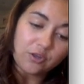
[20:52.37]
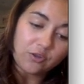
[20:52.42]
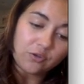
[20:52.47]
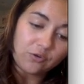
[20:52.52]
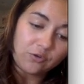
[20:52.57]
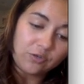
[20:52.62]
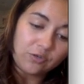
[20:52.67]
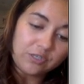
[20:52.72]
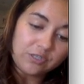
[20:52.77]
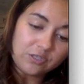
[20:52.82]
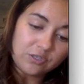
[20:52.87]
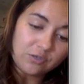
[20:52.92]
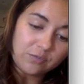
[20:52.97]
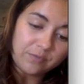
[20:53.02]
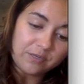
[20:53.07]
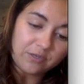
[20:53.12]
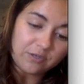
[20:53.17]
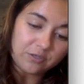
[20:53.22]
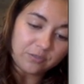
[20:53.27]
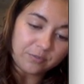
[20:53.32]
32
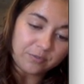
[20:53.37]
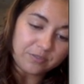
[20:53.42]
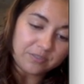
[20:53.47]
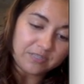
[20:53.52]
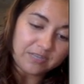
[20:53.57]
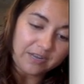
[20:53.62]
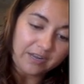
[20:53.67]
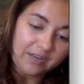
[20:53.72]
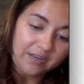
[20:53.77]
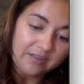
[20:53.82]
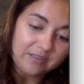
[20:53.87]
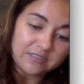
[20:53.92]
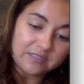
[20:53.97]
meters per second.